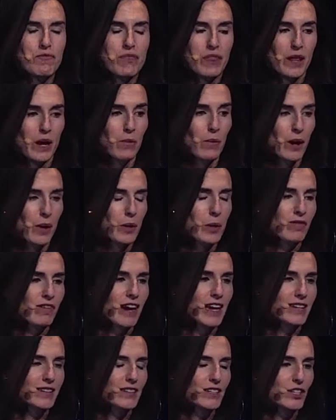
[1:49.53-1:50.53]
and where we
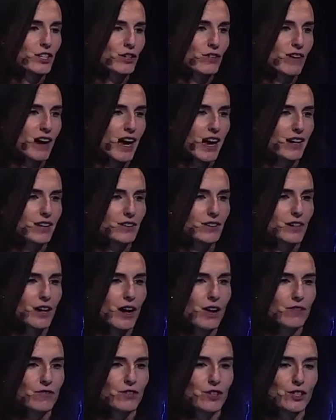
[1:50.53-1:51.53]
raise a new round
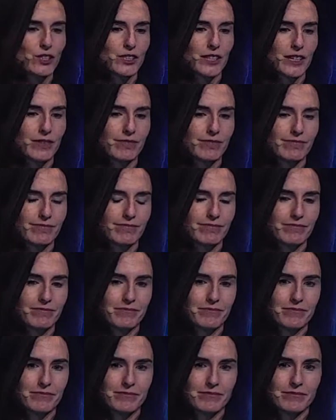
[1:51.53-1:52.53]
of funding.
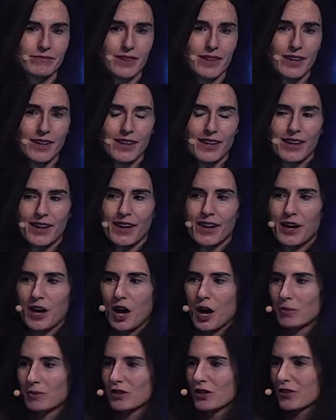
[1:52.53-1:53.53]

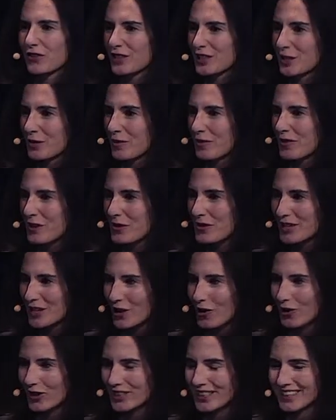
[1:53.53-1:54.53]
I'm sure for some of you in the
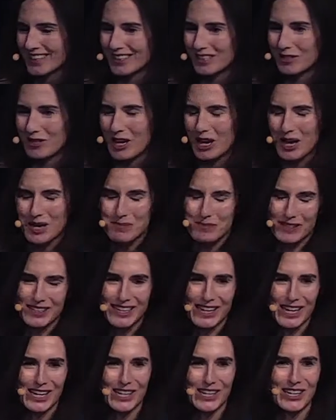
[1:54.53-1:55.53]
audience,
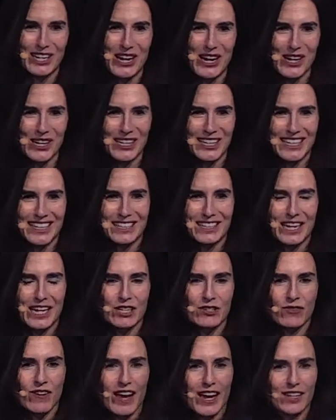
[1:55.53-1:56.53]
particularly early
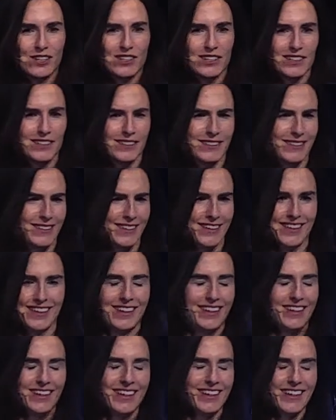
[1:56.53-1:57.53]
stage founders,
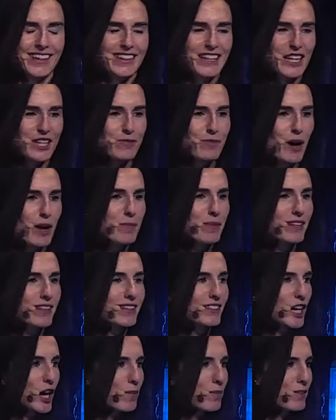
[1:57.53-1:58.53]
this might be the
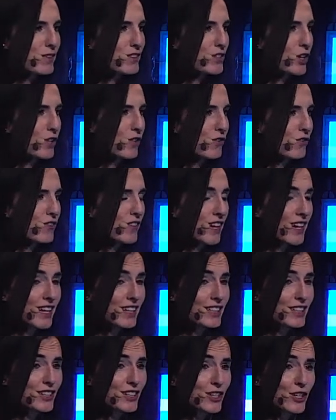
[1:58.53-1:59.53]
type of stuff
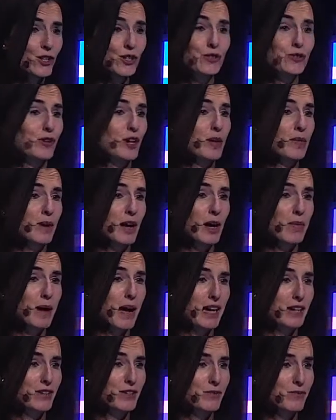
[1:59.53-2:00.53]
that you're dreaming
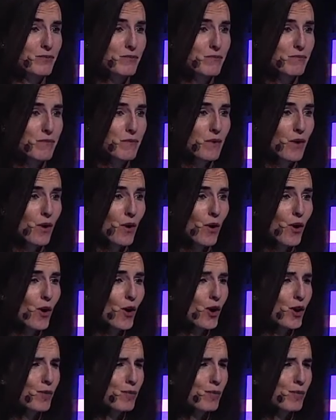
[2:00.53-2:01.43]
about. Or